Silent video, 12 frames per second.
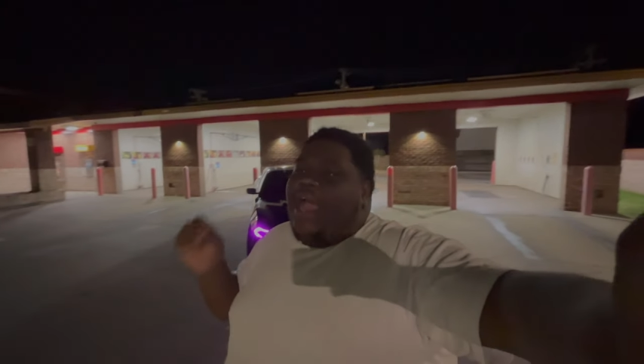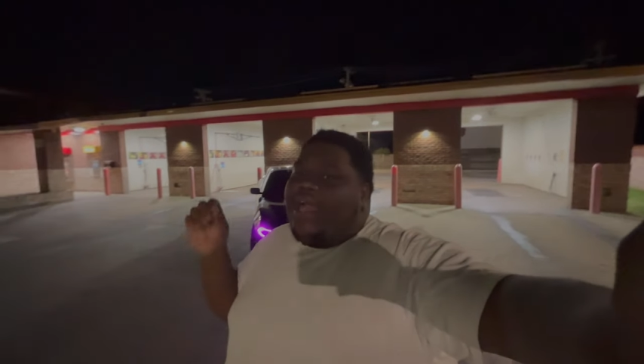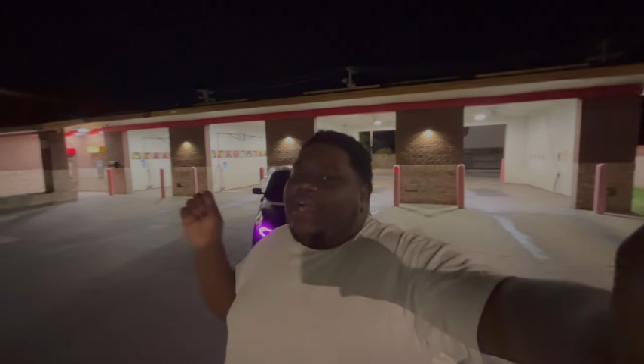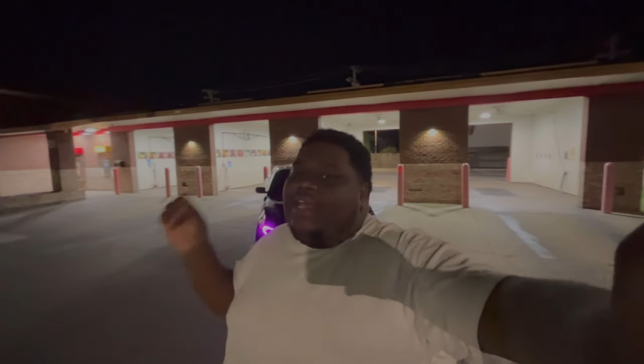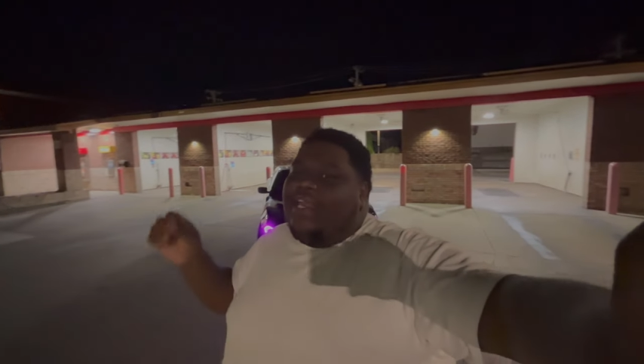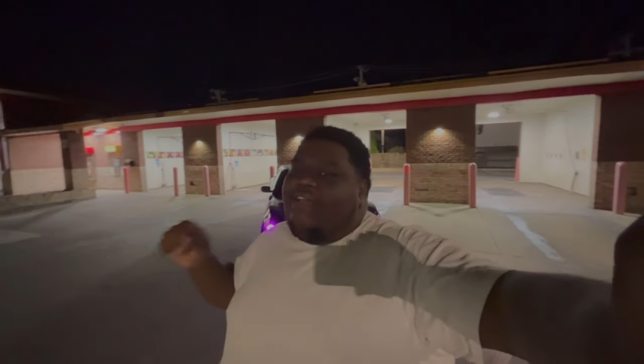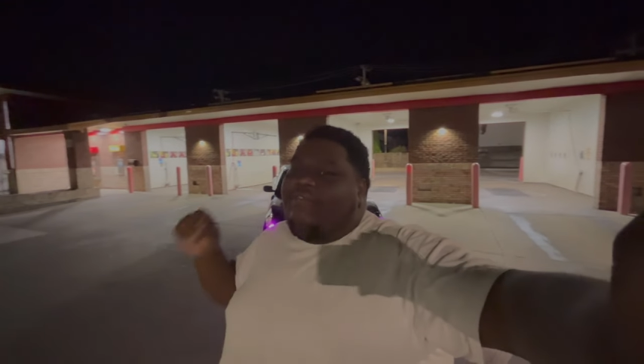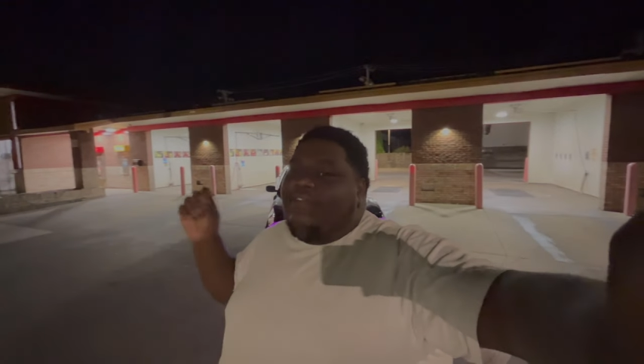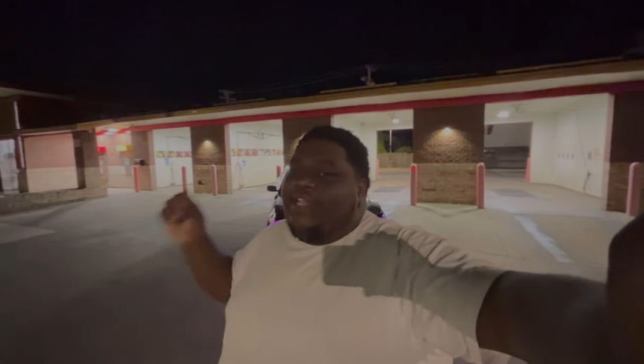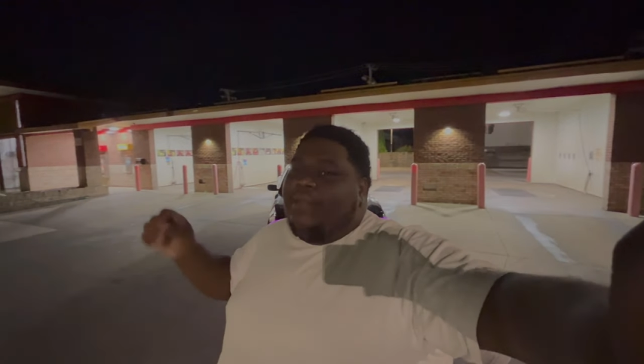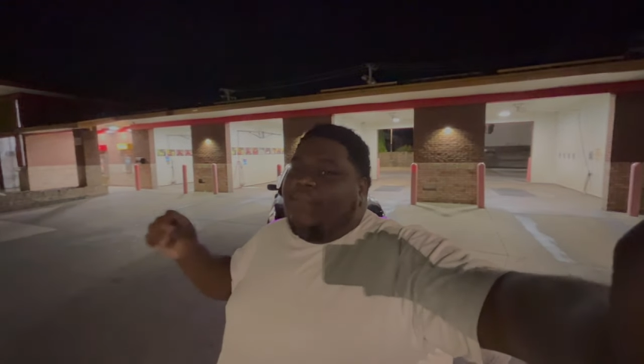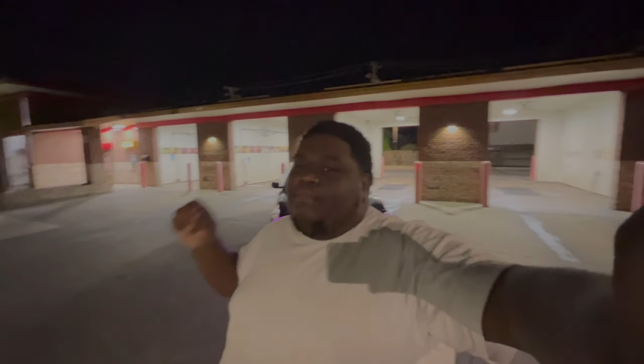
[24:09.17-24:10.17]
I couldn't
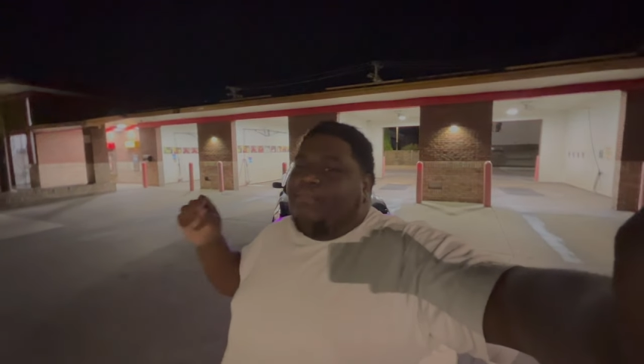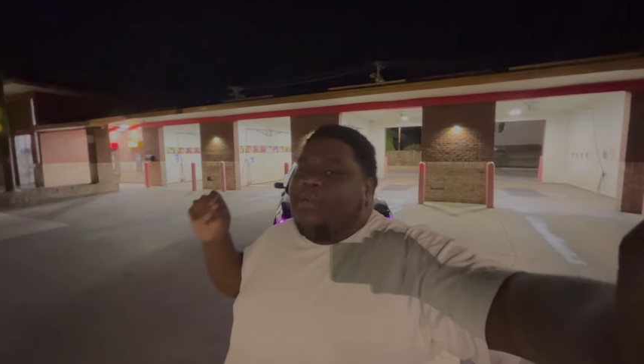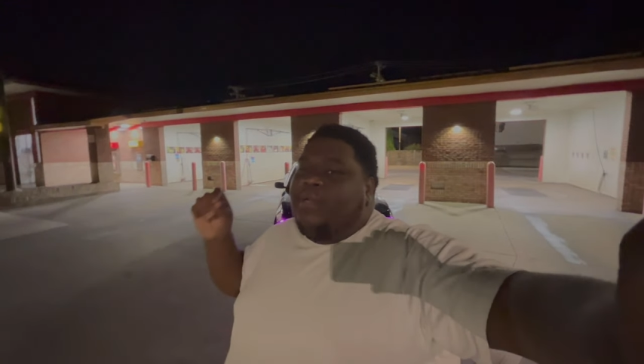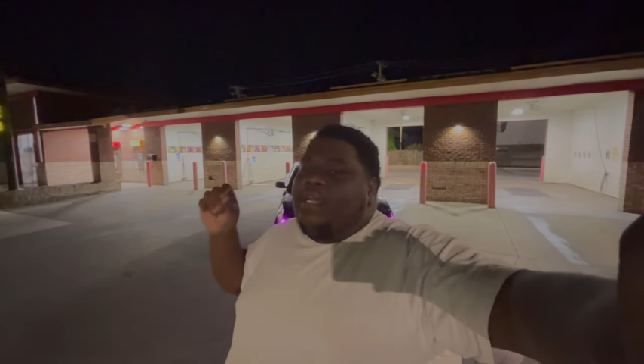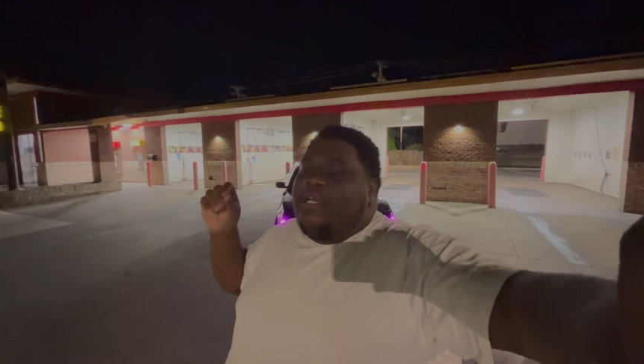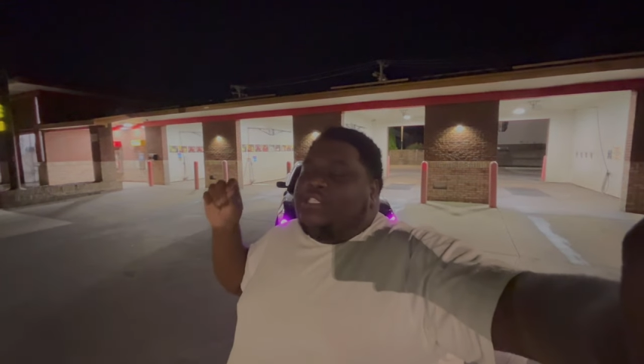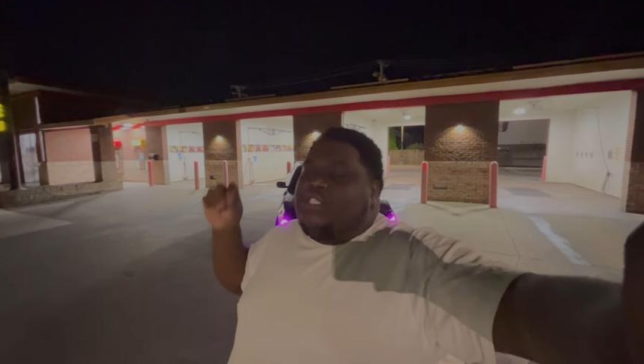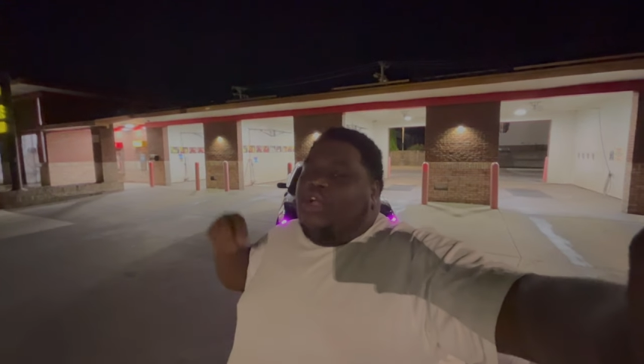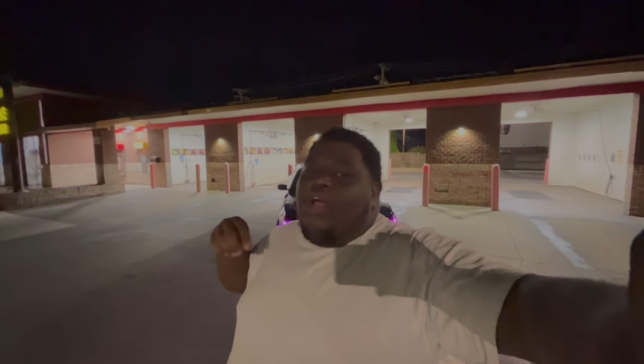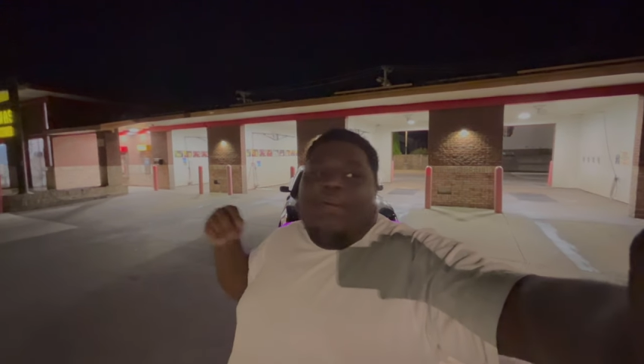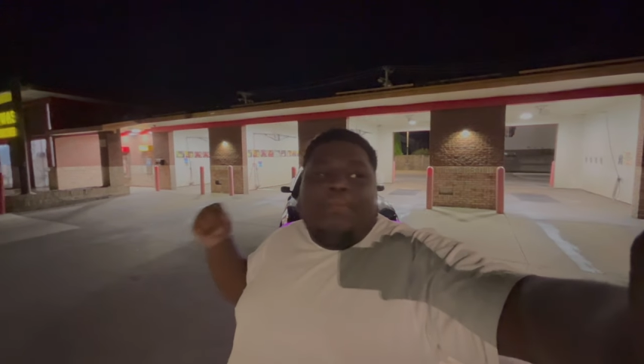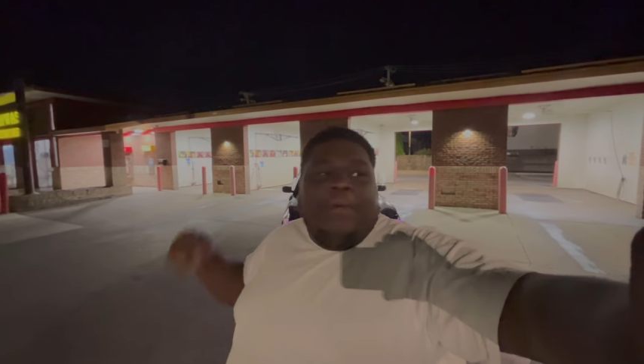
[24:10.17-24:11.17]
really show
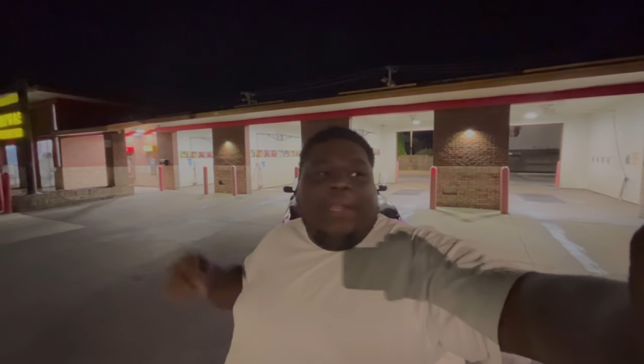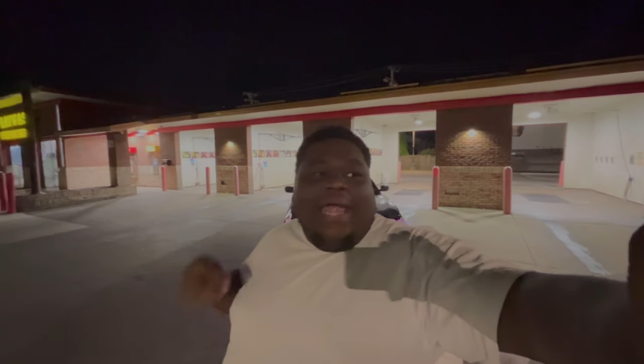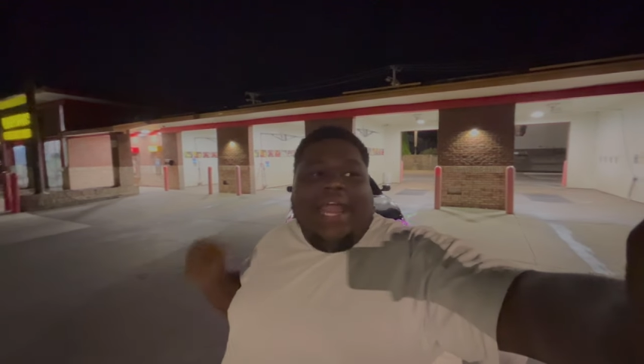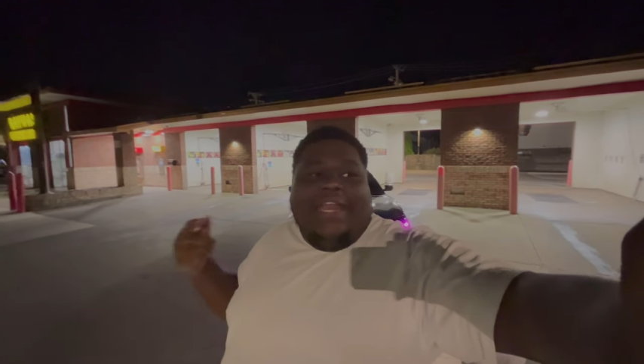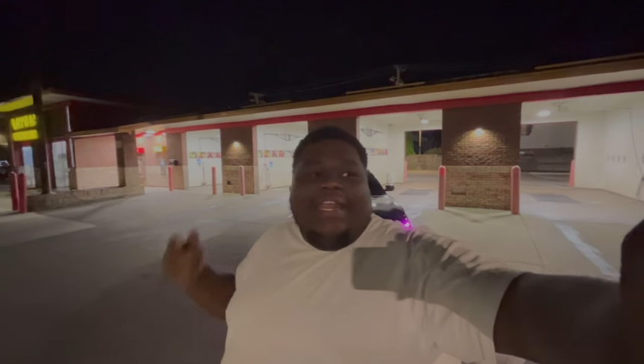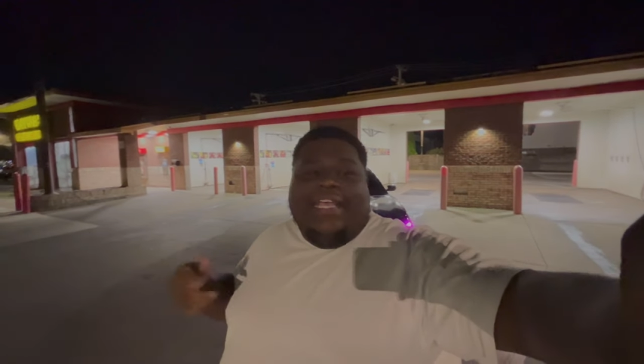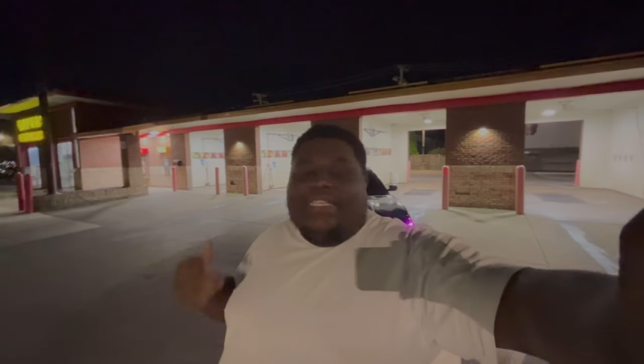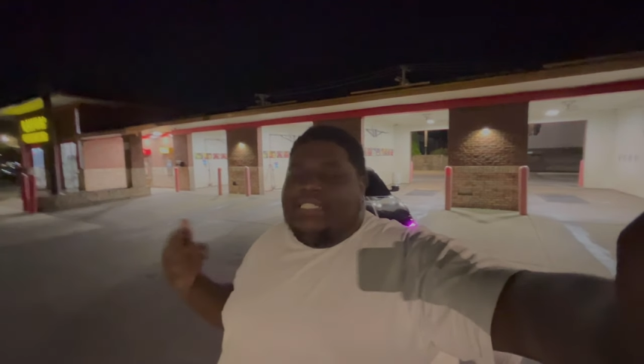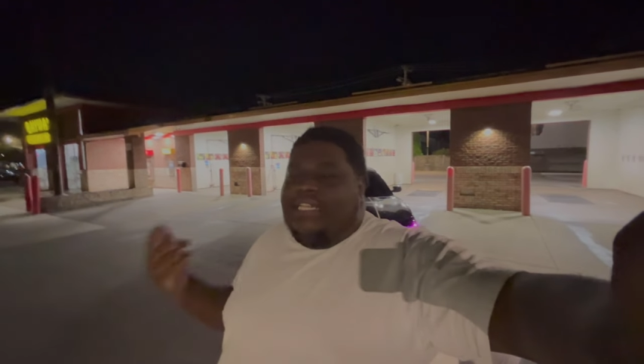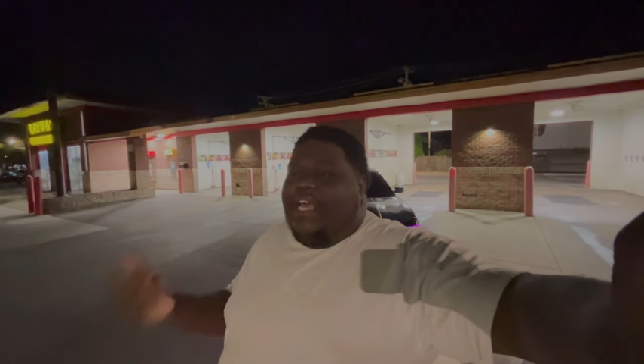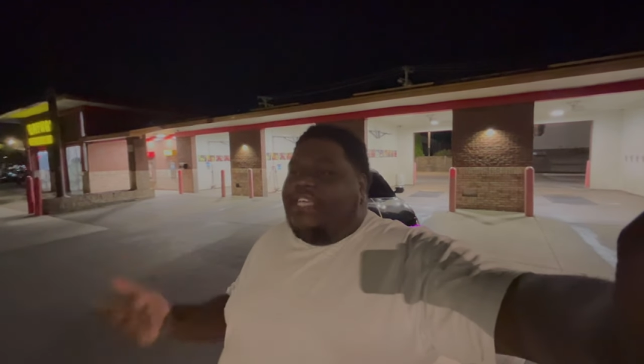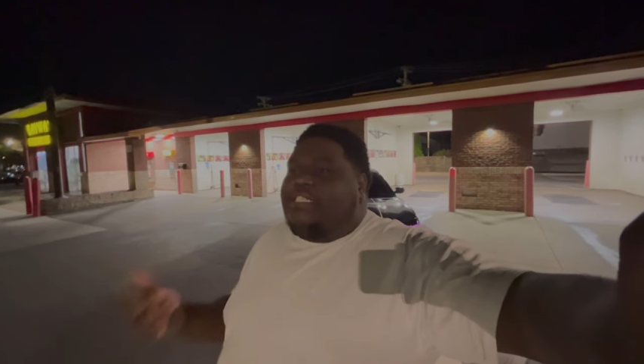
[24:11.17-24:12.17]
you a lot of the
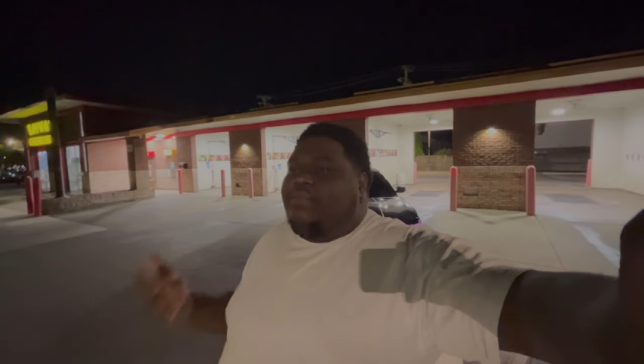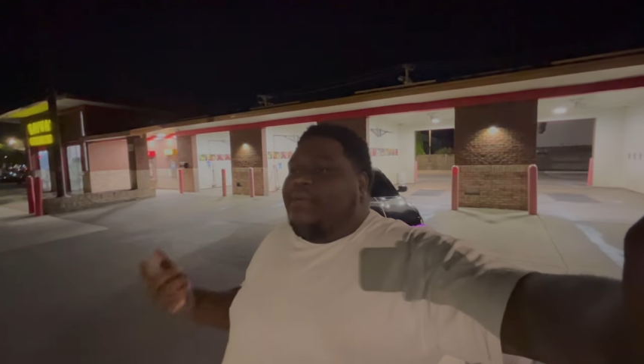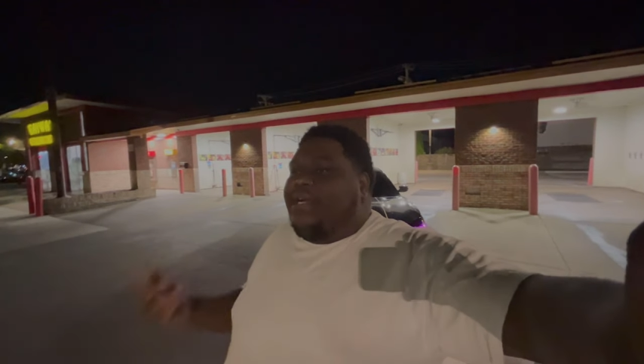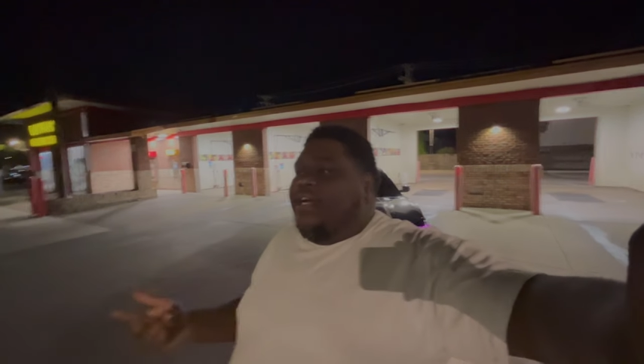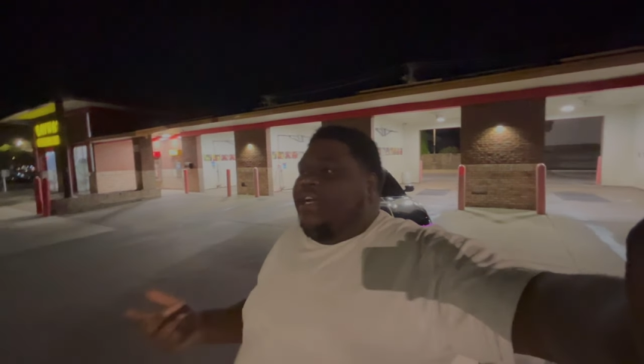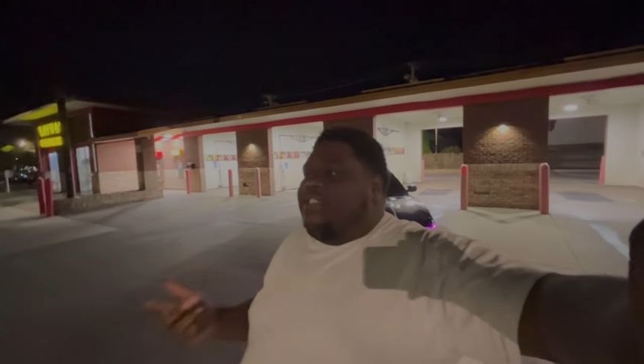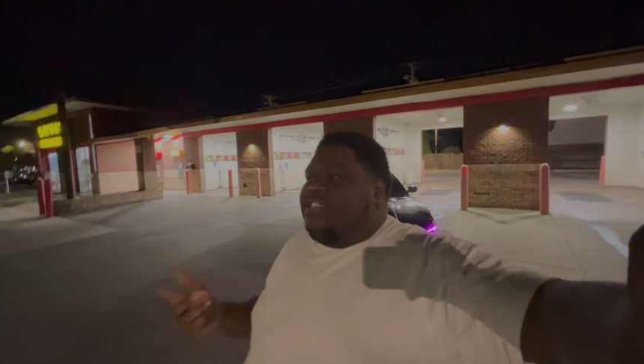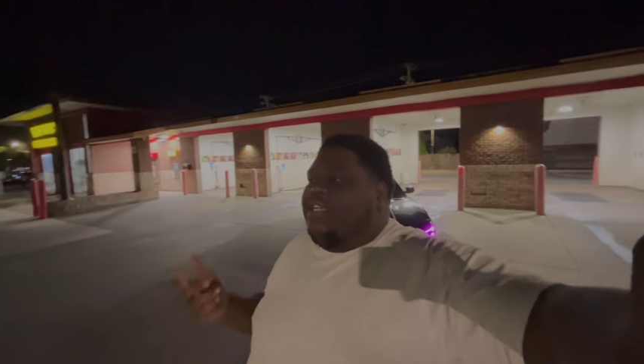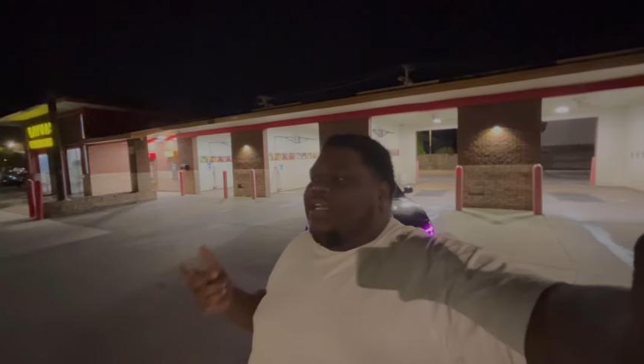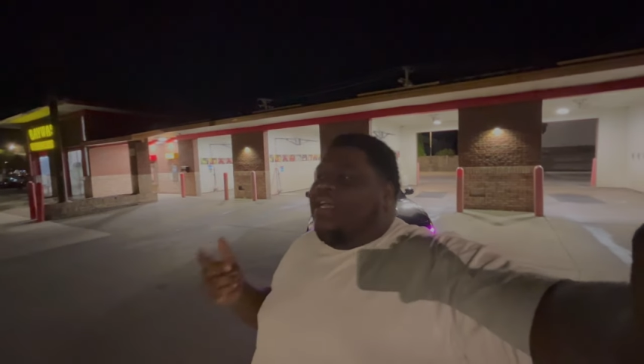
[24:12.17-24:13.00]
installation because